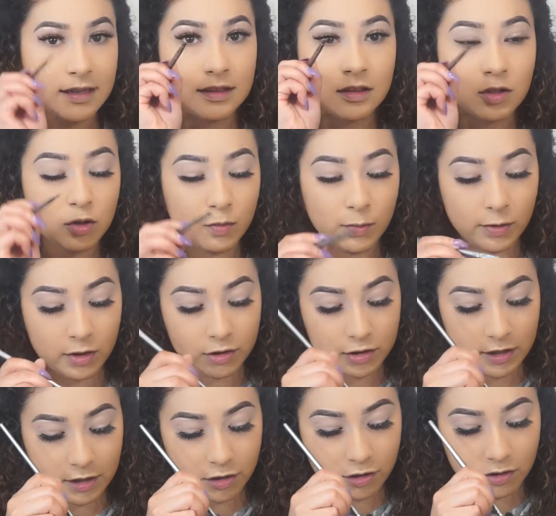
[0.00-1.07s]
little brush and I
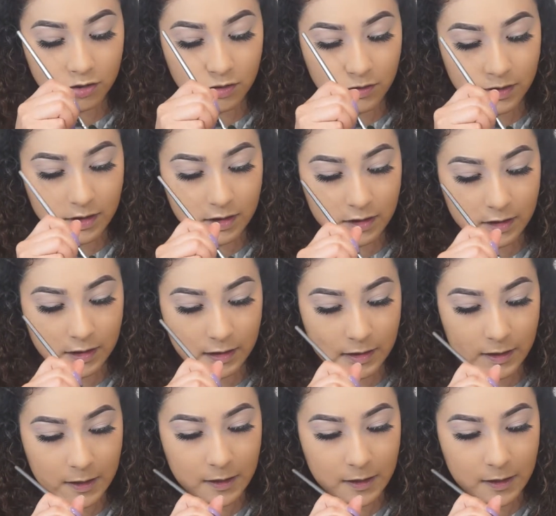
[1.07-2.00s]
just go in and I